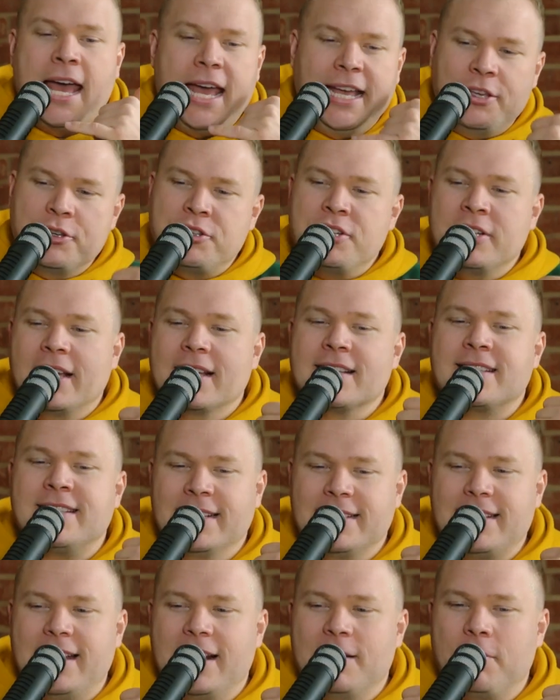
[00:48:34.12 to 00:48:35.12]
Hey, you should take a
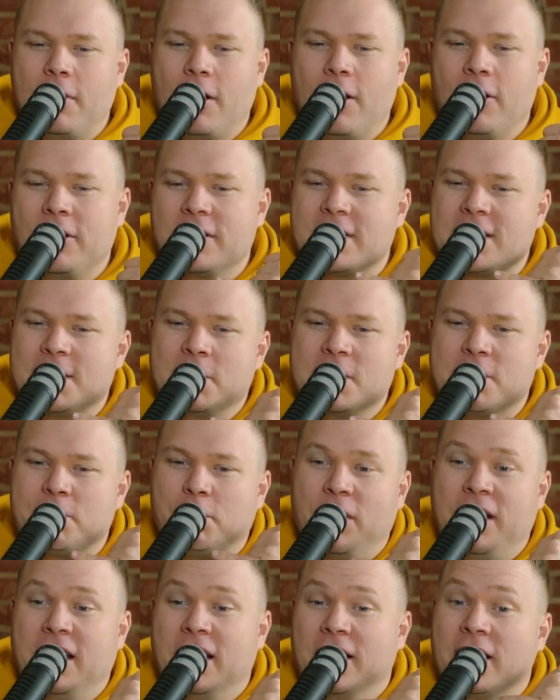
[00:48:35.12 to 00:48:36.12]
sick day tomorrow because someone's
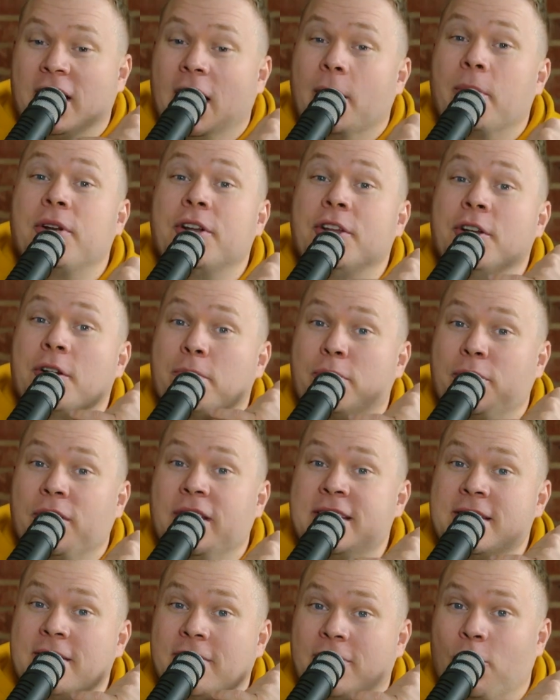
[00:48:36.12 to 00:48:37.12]
planning on coming to your
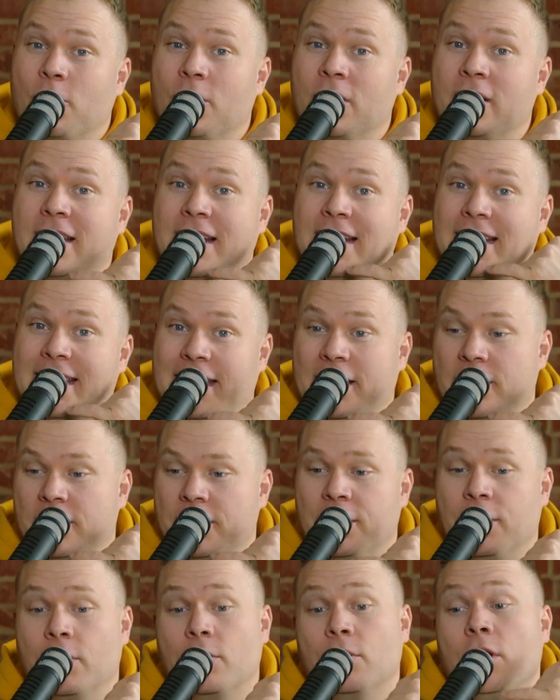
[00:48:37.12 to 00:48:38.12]
place of work and
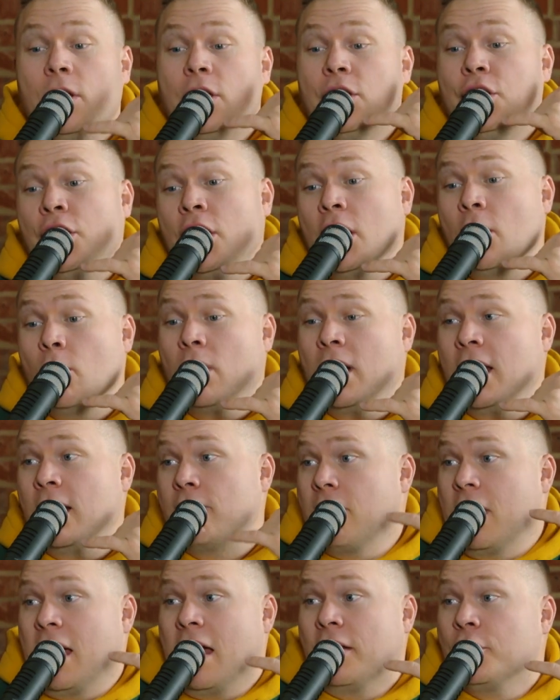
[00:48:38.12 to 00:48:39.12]
killing you. You know
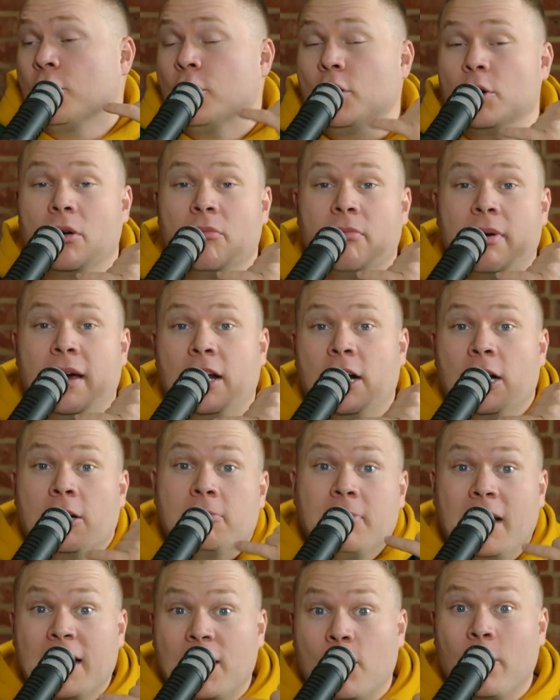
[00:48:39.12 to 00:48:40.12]
what? I'll do you one better.
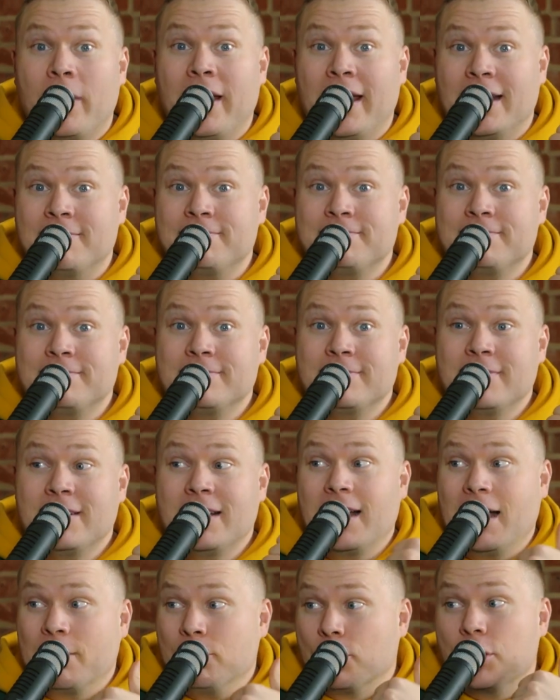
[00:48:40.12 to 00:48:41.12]
I
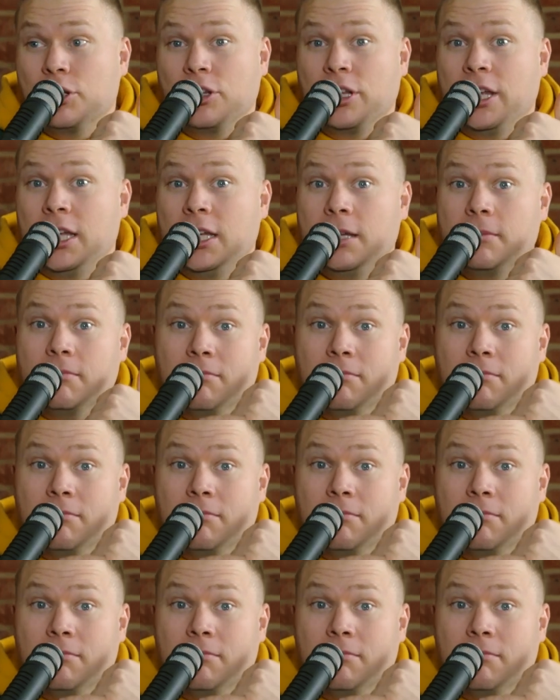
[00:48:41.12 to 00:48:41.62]
quit. I'm literally